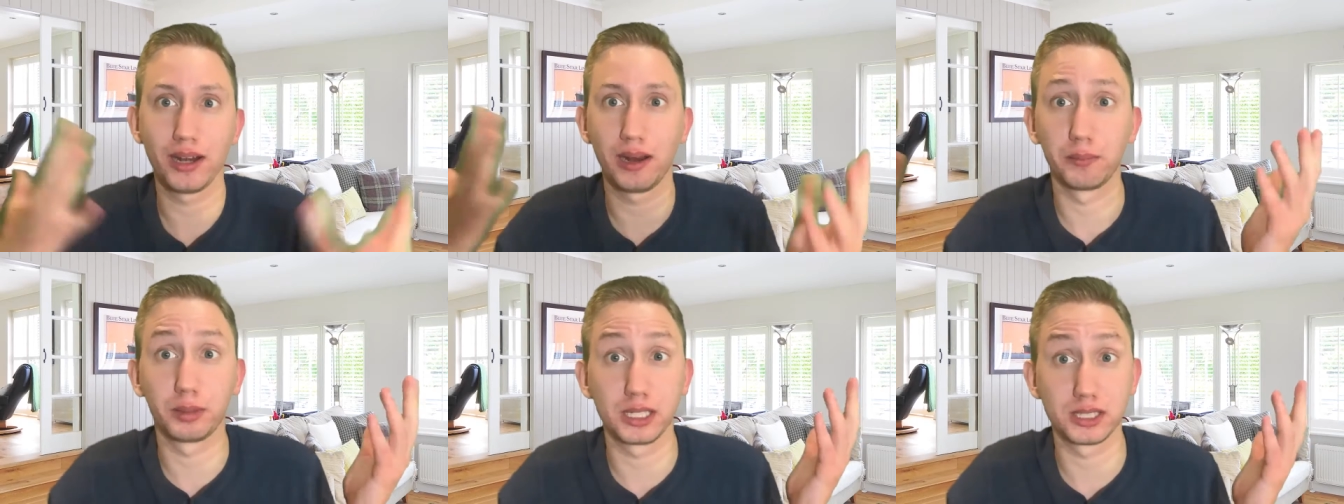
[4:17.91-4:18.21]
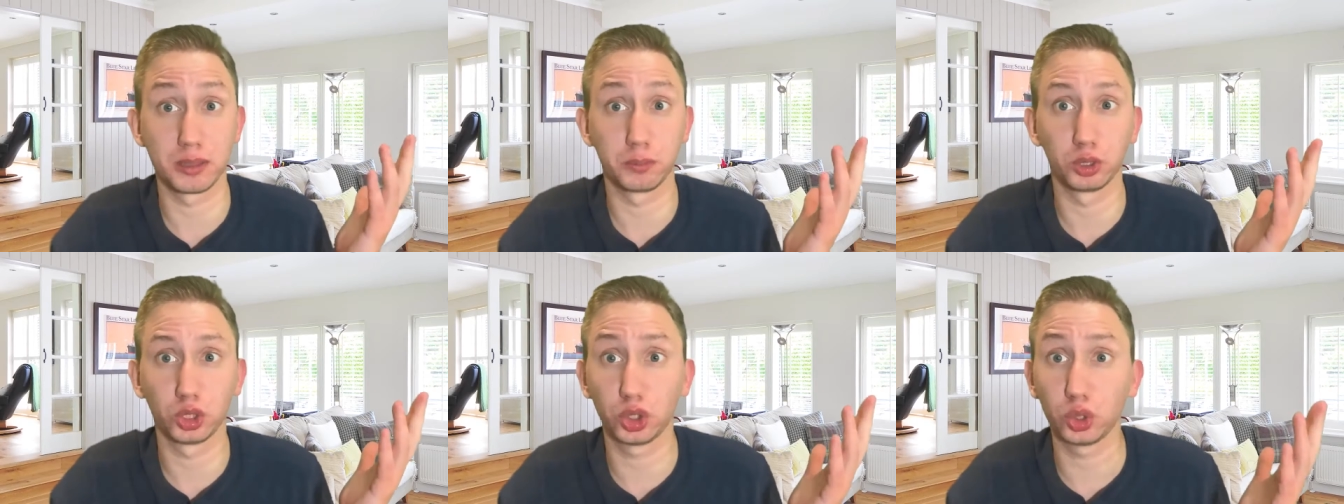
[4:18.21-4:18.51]

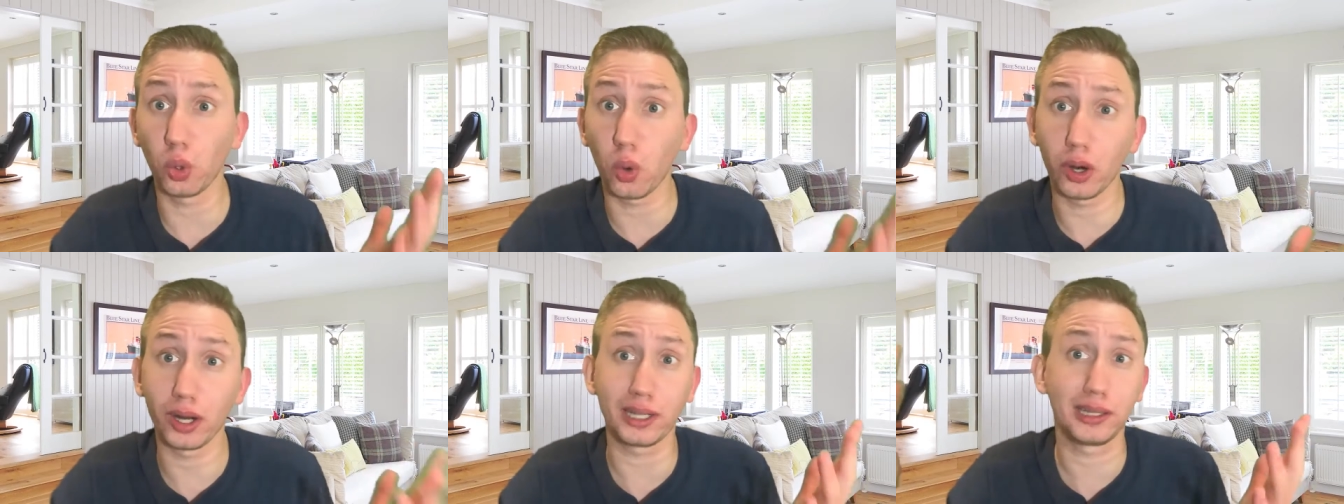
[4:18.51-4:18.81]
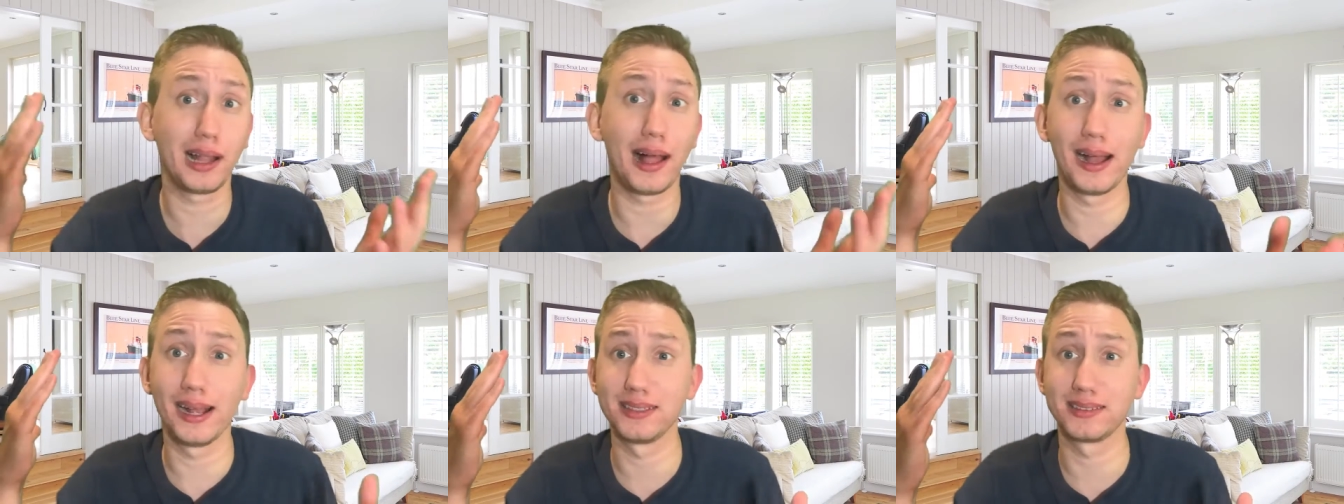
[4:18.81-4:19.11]
Because I'm sure
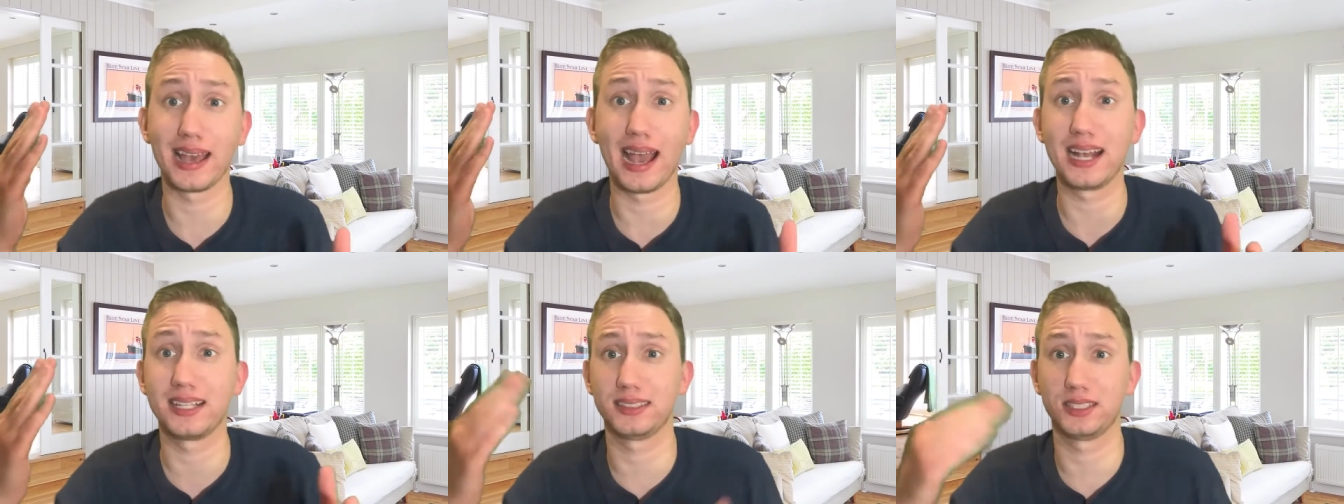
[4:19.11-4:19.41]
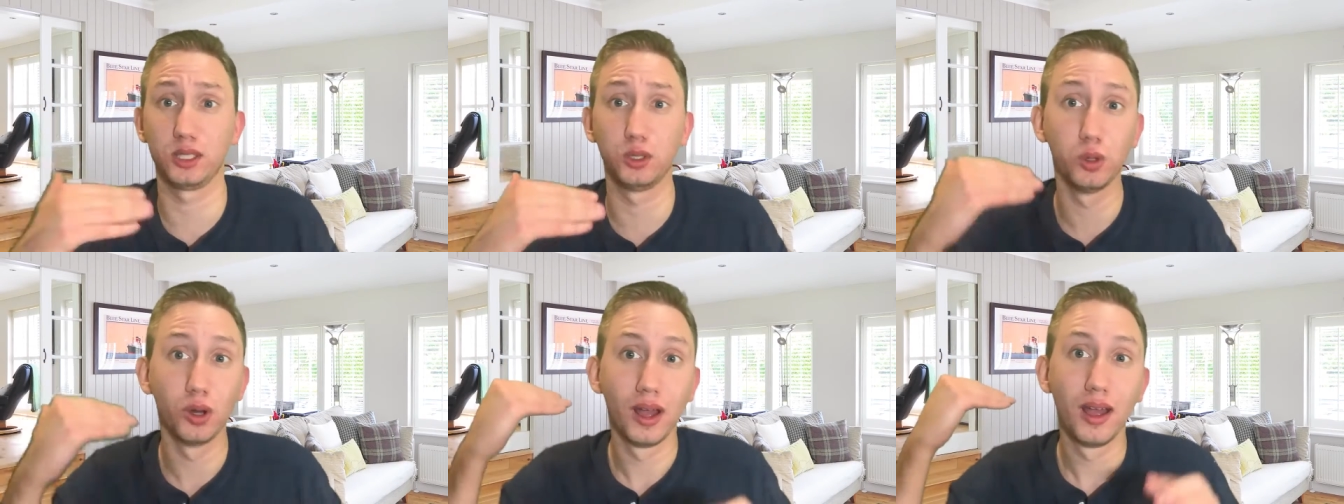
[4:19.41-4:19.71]
clients
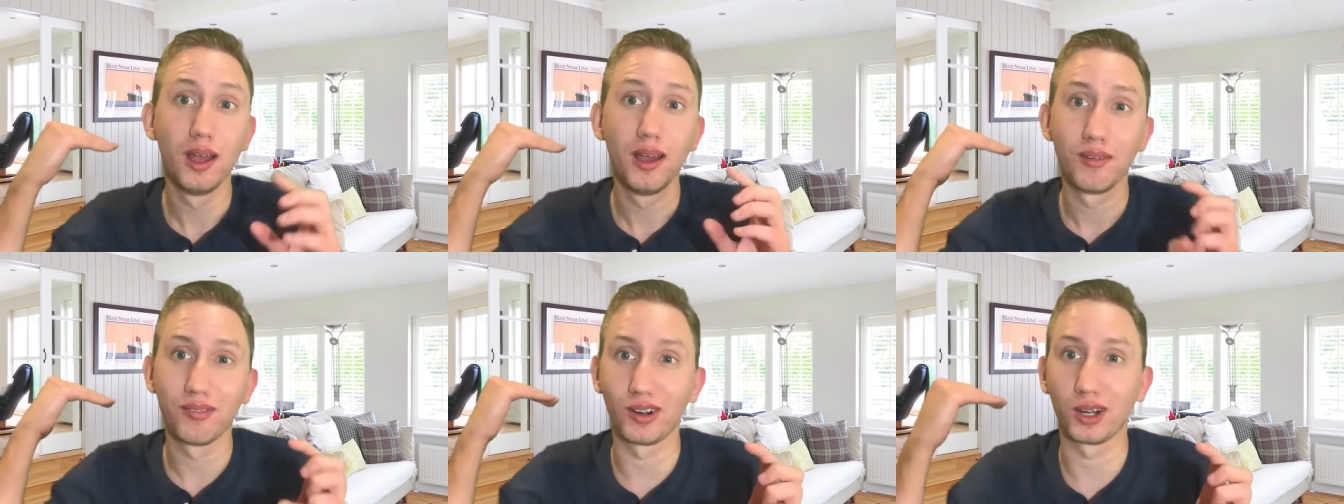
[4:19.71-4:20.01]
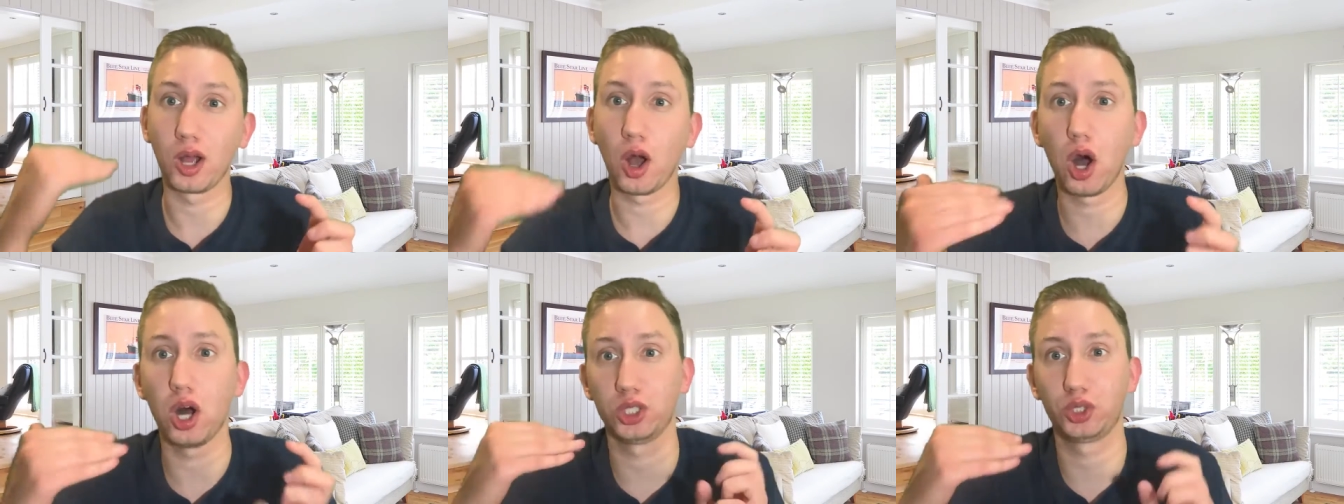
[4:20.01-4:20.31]
ask you for
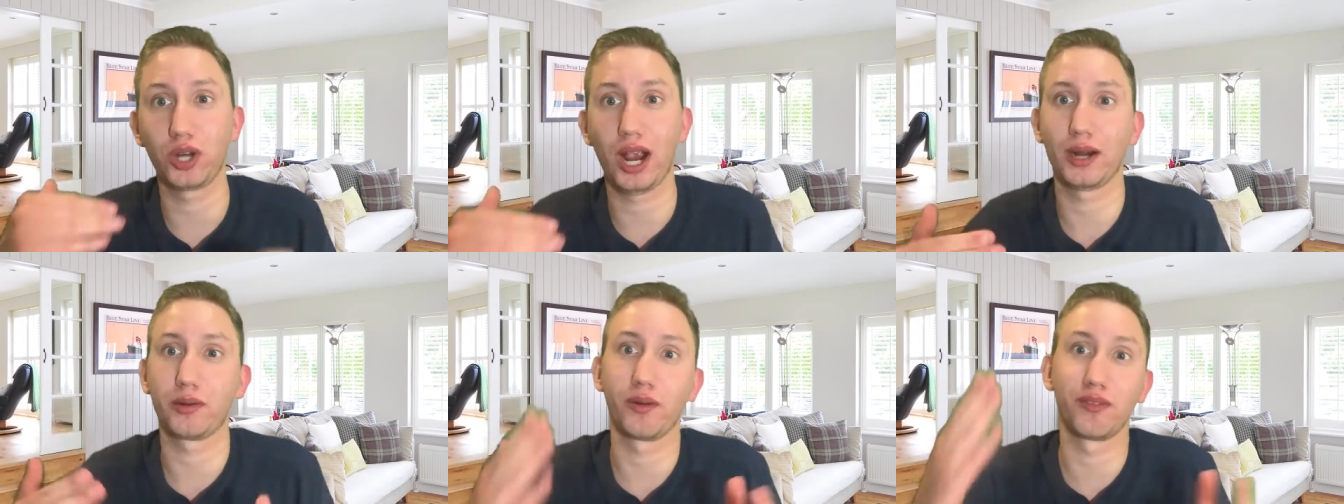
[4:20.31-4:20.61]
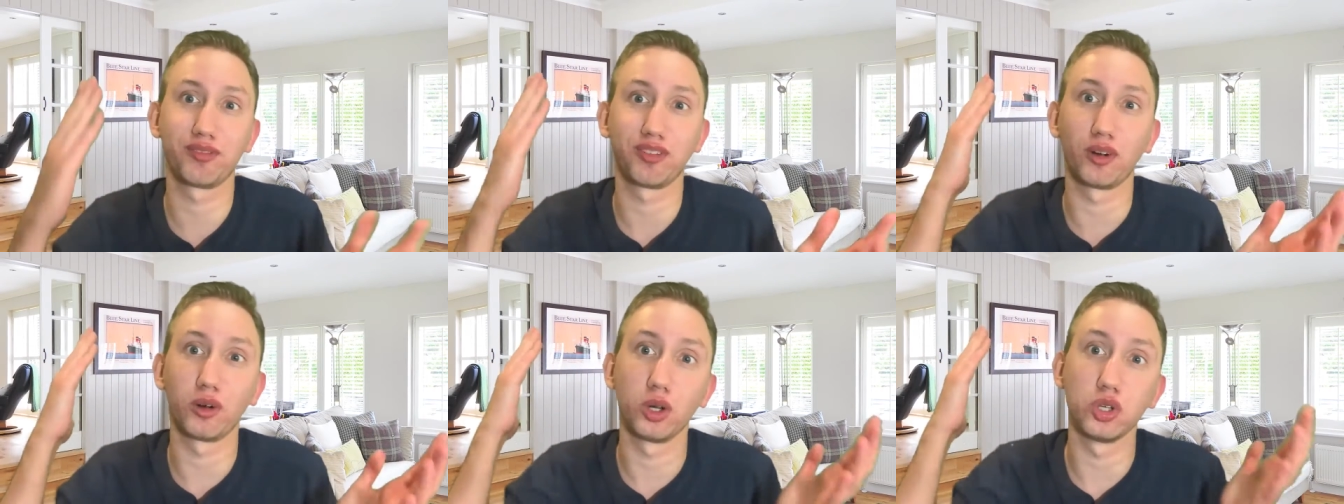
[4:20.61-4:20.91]
contract
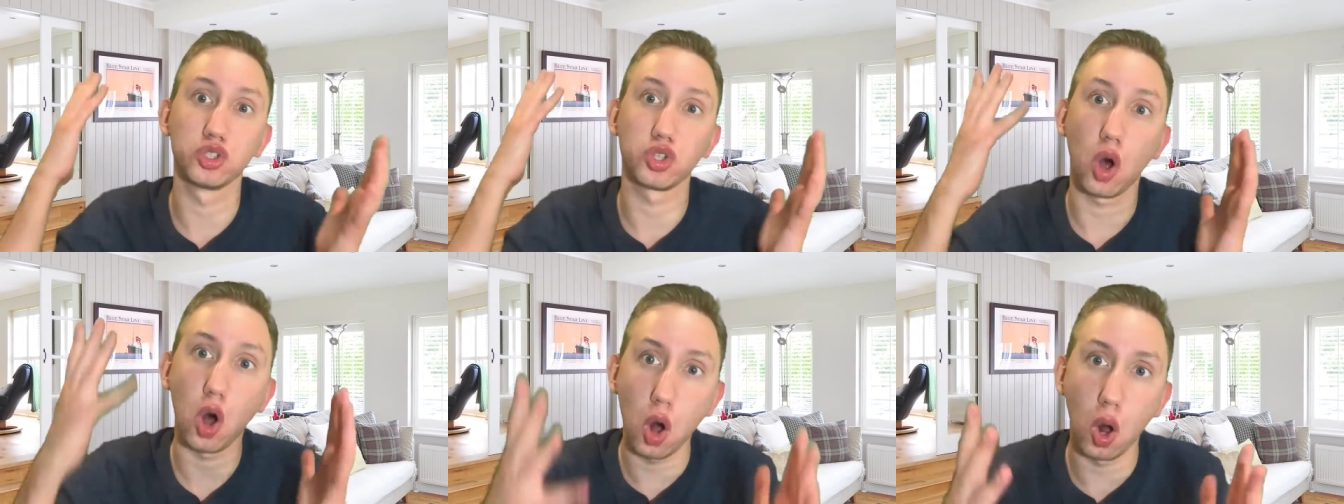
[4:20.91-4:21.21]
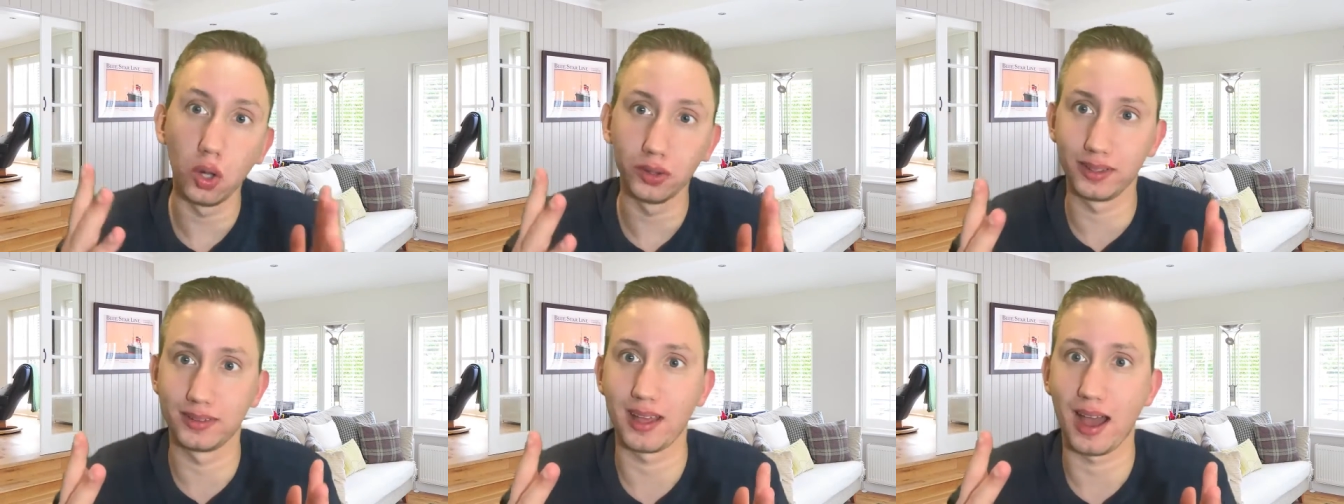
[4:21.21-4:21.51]
referrals
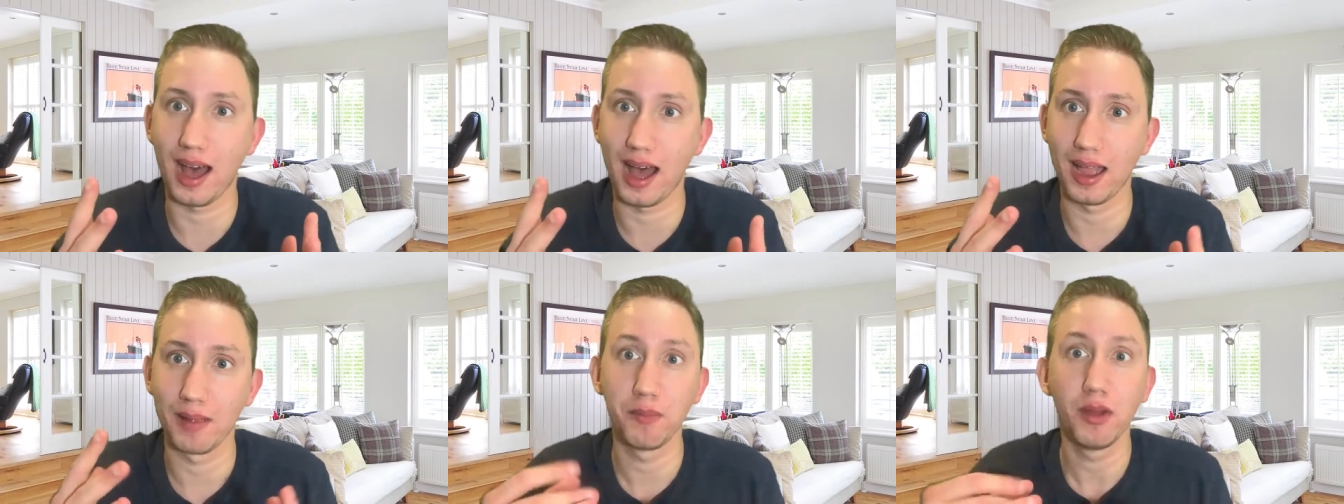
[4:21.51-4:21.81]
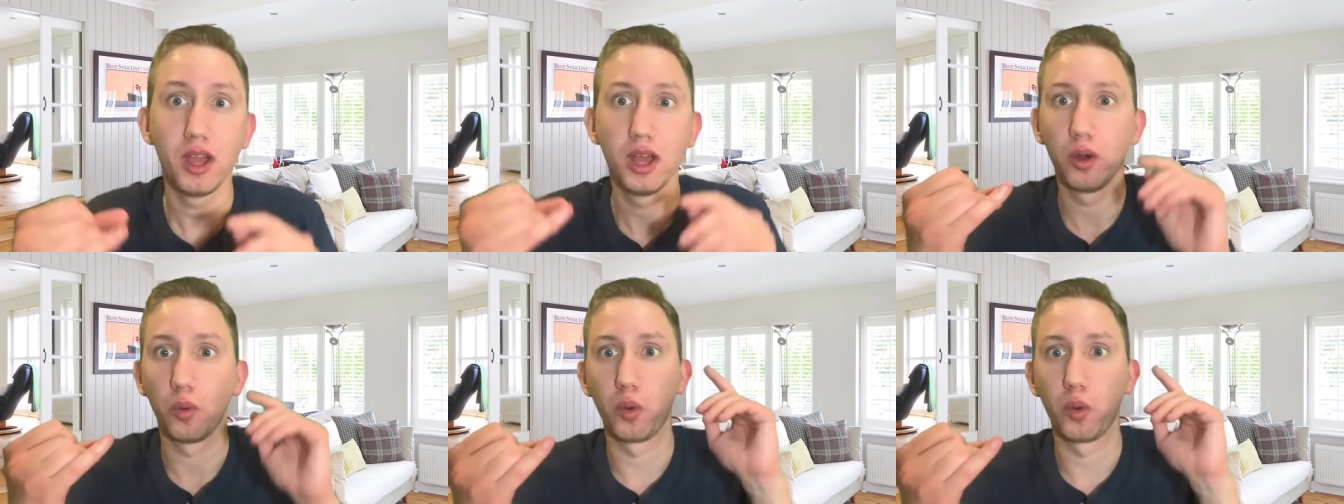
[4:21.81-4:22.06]
all the time,